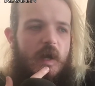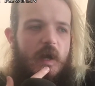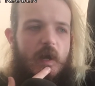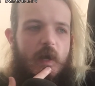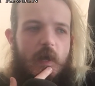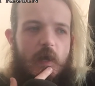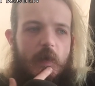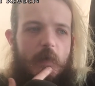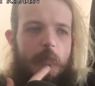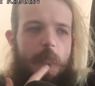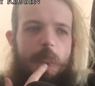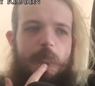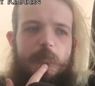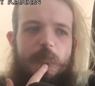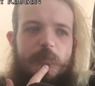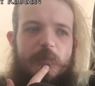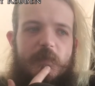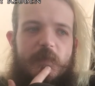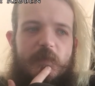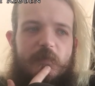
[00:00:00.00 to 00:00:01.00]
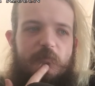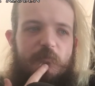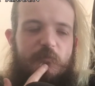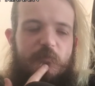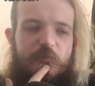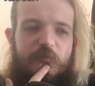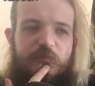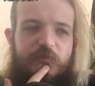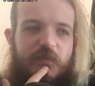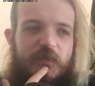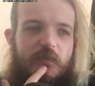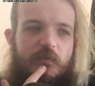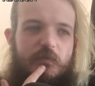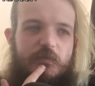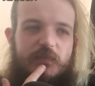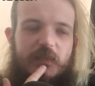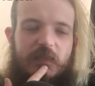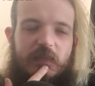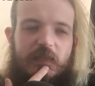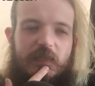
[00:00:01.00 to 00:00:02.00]
Um,
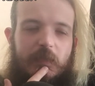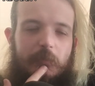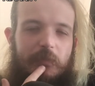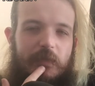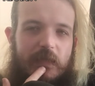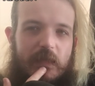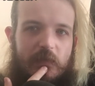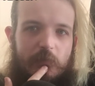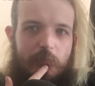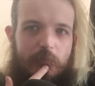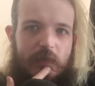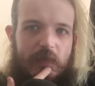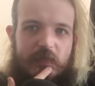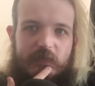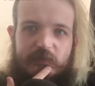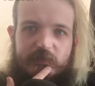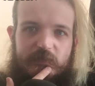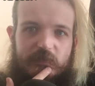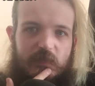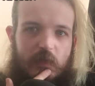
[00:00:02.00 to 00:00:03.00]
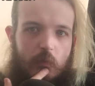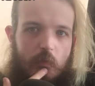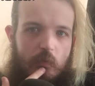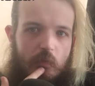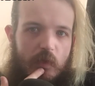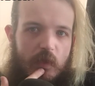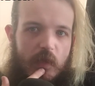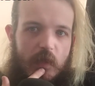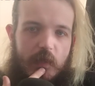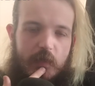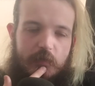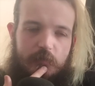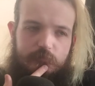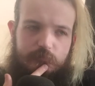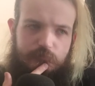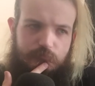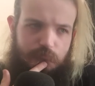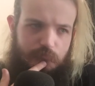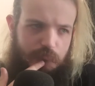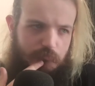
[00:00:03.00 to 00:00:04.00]
feels a little bit out of place, I won't lie.
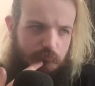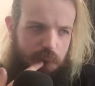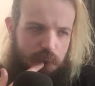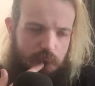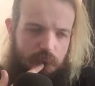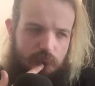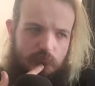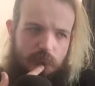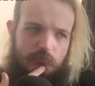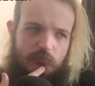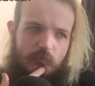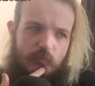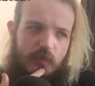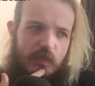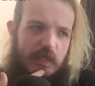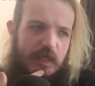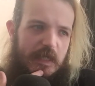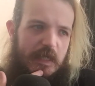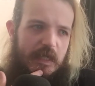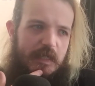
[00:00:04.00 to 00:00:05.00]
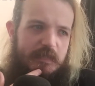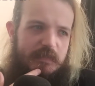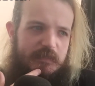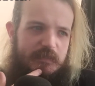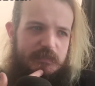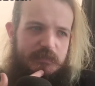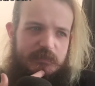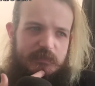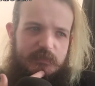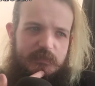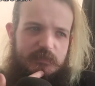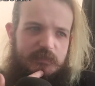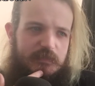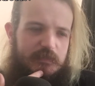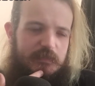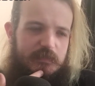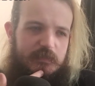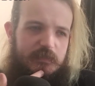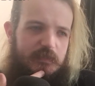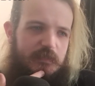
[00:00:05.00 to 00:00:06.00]
And
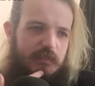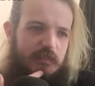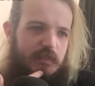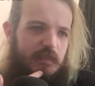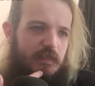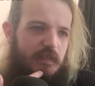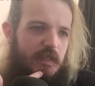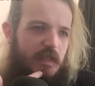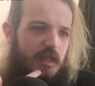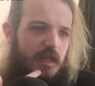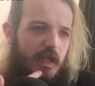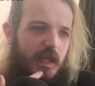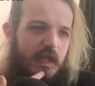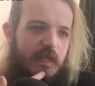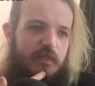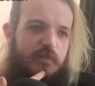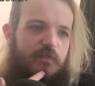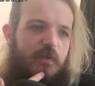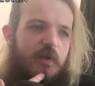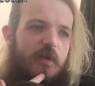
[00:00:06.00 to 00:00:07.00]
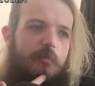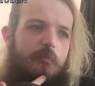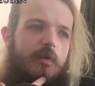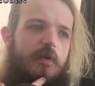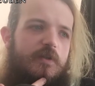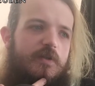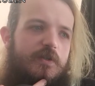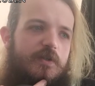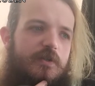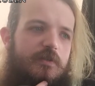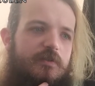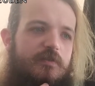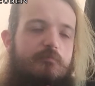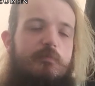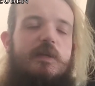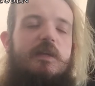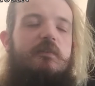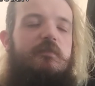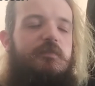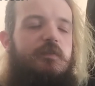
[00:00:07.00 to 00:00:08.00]
it is very much, to
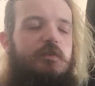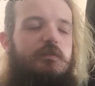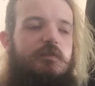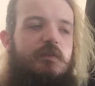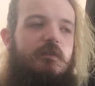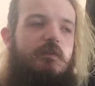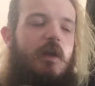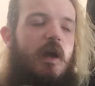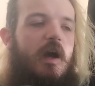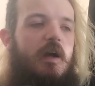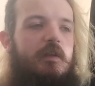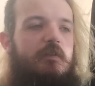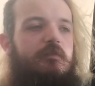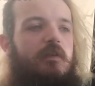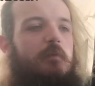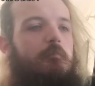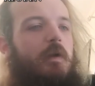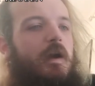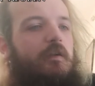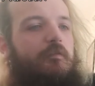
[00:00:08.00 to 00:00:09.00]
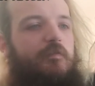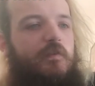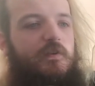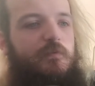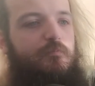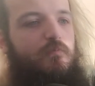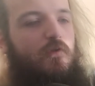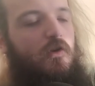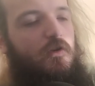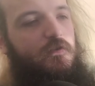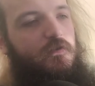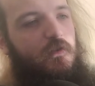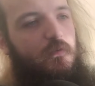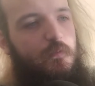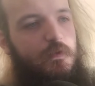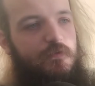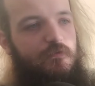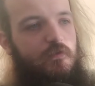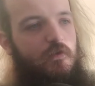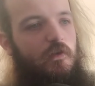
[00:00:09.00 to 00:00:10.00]
me it feels kind of like my first prog song,
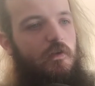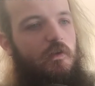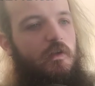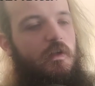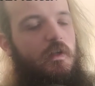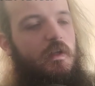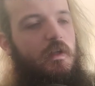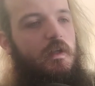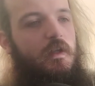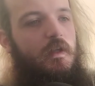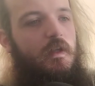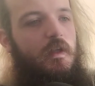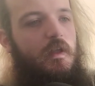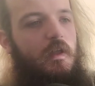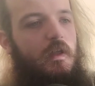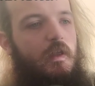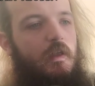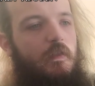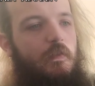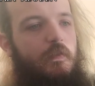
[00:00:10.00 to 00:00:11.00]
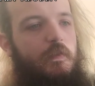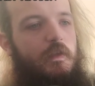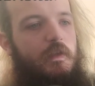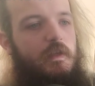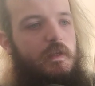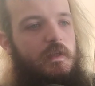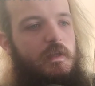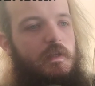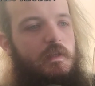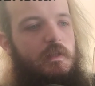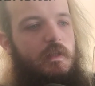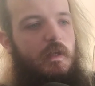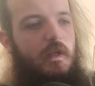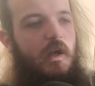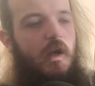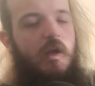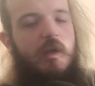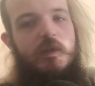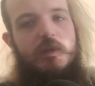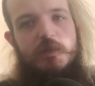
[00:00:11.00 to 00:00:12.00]
when you've got the like
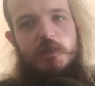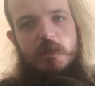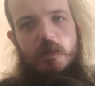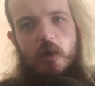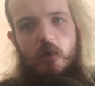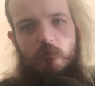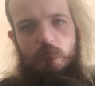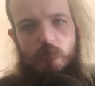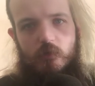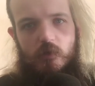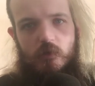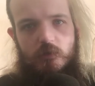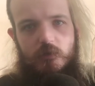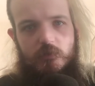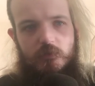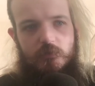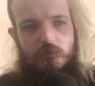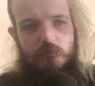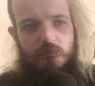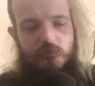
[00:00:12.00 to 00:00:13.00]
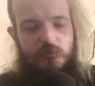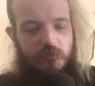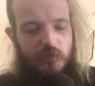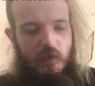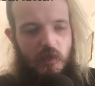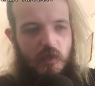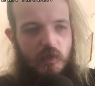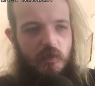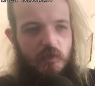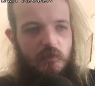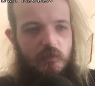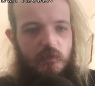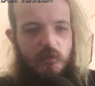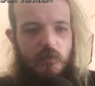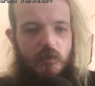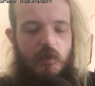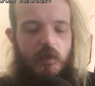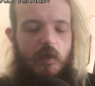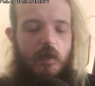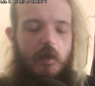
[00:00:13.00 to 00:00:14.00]
high energy alt rock start,
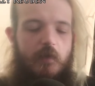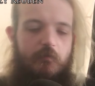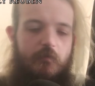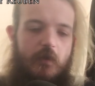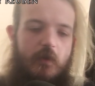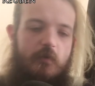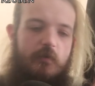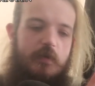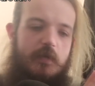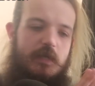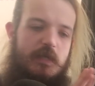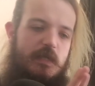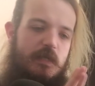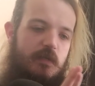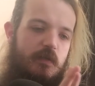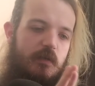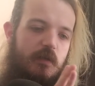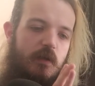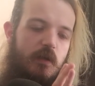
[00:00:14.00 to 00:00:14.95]
a very